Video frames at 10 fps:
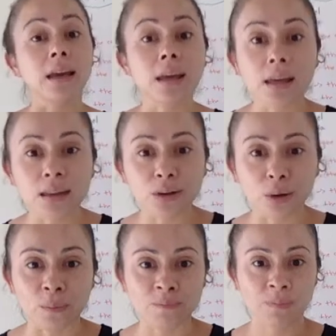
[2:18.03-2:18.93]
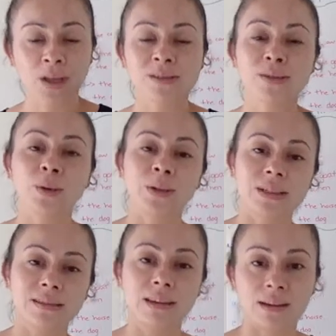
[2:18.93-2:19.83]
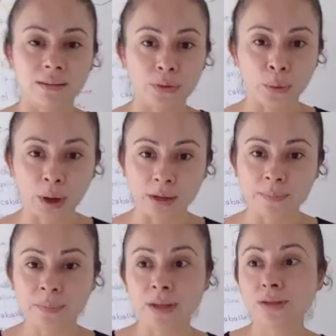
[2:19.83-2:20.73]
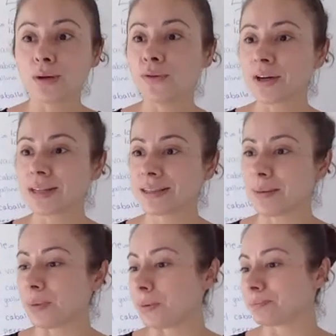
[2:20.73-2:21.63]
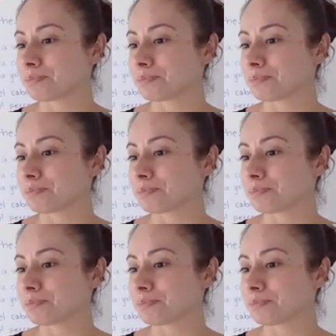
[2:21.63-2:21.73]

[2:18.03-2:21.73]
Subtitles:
ito towards the end of the word. So for example,